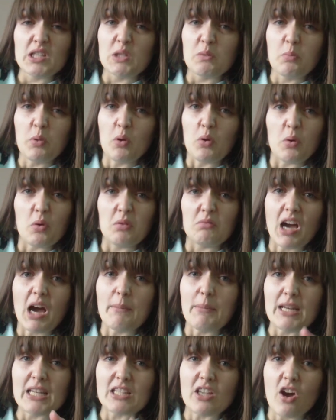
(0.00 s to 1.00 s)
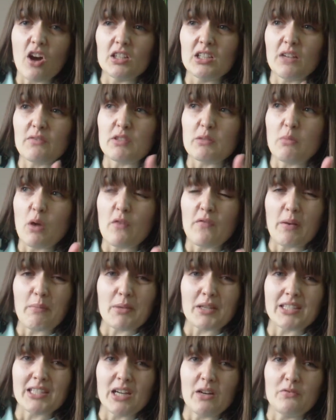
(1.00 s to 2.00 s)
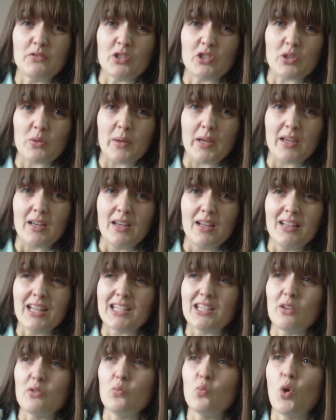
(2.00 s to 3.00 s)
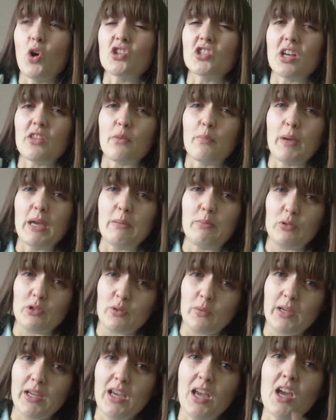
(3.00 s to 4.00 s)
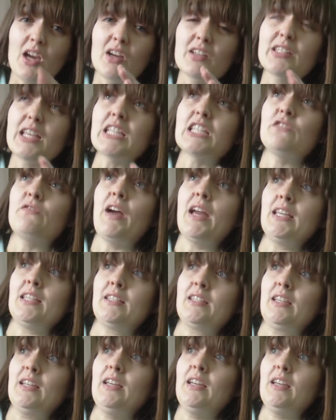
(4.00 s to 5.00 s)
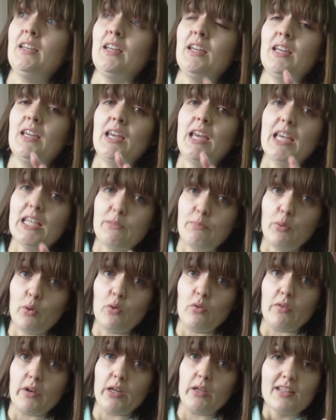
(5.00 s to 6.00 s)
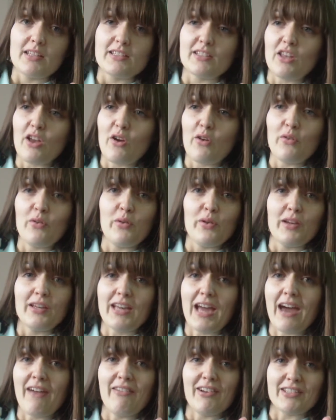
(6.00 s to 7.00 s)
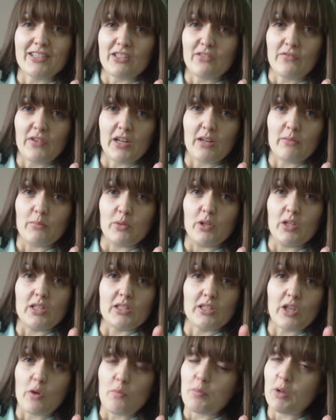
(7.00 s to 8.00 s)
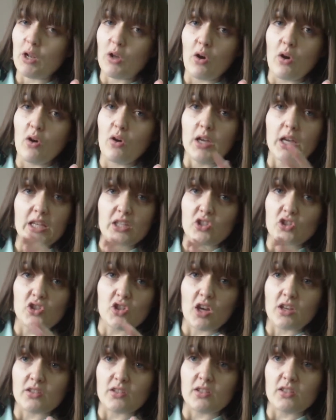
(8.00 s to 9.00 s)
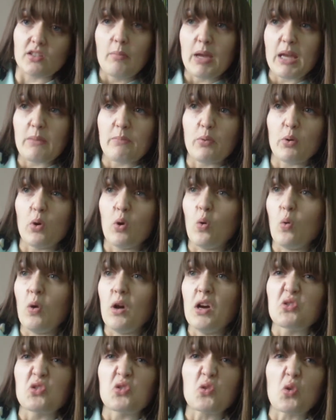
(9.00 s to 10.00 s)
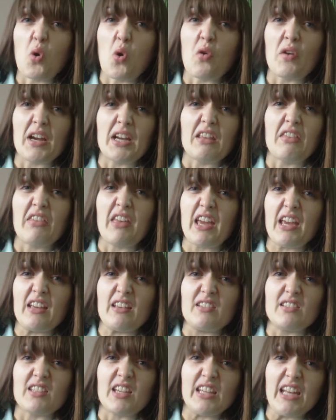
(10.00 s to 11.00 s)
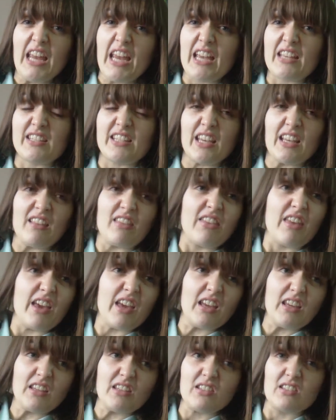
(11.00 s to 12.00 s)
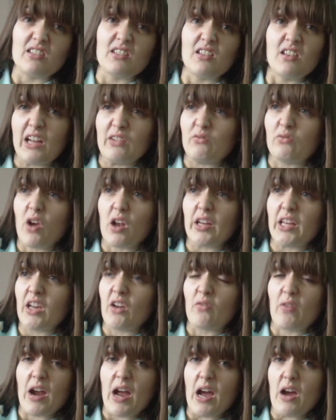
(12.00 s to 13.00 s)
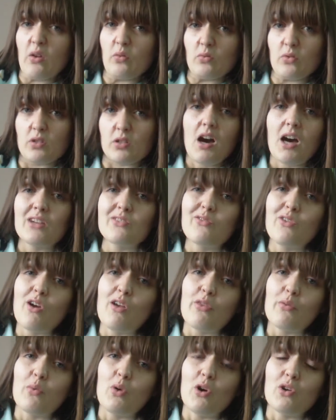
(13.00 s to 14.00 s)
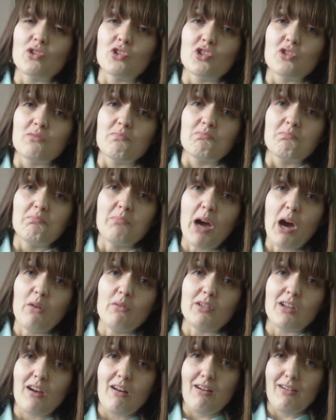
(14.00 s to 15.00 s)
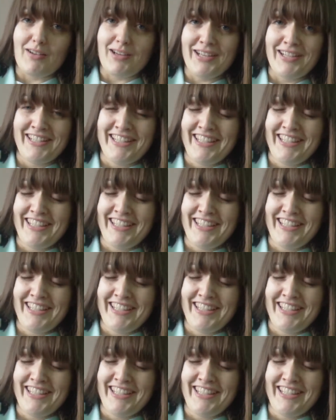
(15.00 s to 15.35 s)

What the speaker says: sport, I mean, it's hard enough to motivate myself to do it, let alone watch other people do it. Because let's face it, it's boring. There's no character development. There's no plot. It's just people scoring things and hitting things and running around. I'd rather watch Poldark.